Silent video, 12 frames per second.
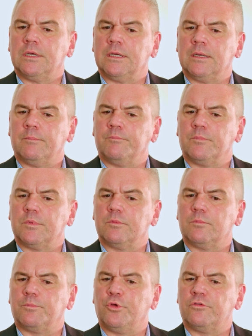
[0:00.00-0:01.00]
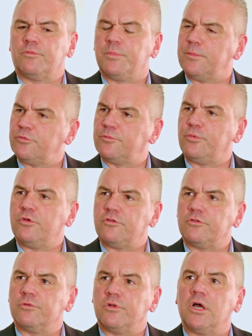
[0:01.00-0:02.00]
People's
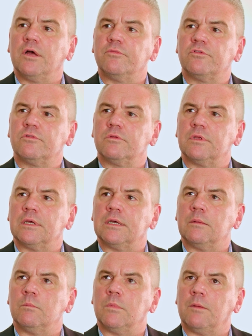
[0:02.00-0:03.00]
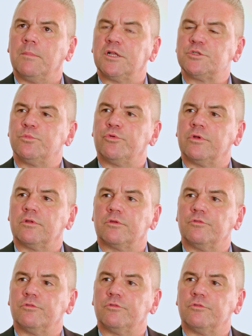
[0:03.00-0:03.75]
personal lives are much more under